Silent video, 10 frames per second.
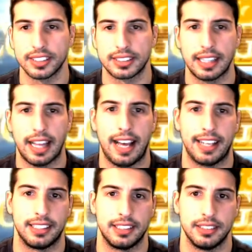
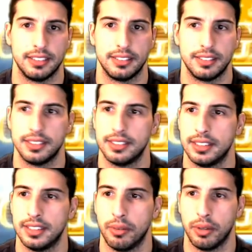lag.
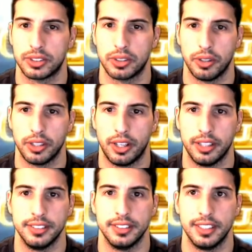What's going on?